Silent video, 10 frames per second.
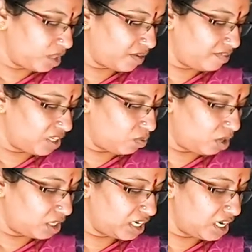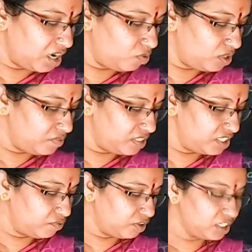Kavita, what a lovely
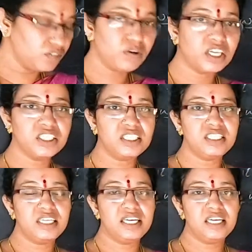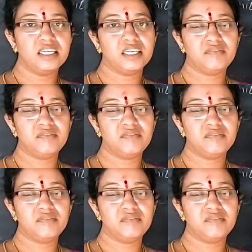visit. For that, what she is saying?